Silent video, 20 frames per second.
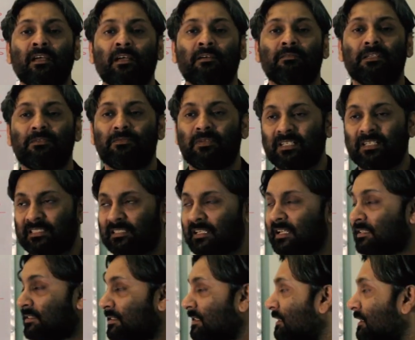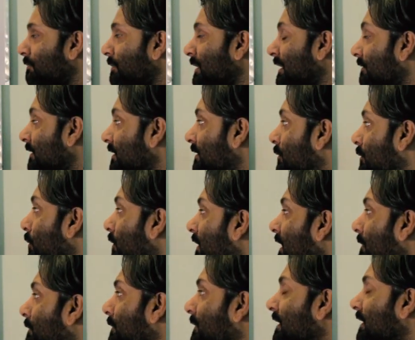which we discussed in the previous two
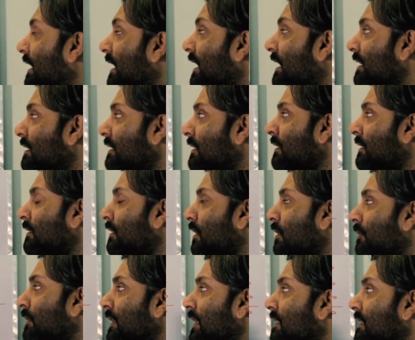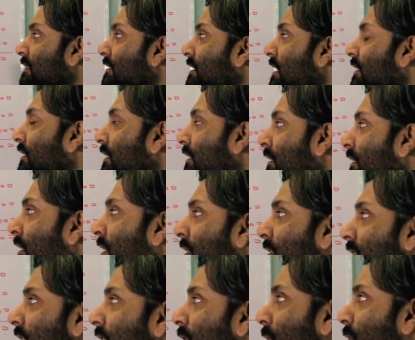clips, and now we are starting
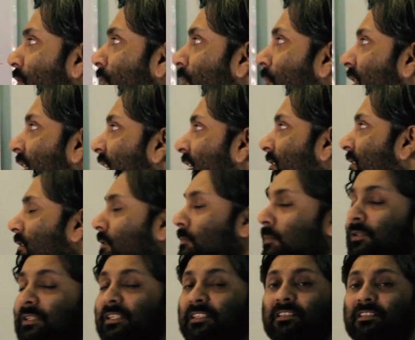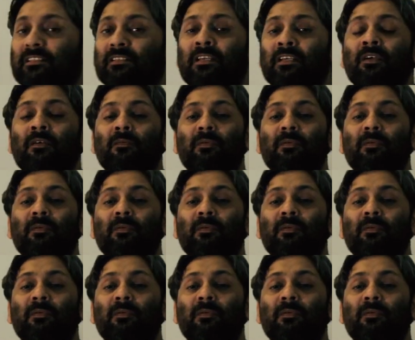statement of financial position,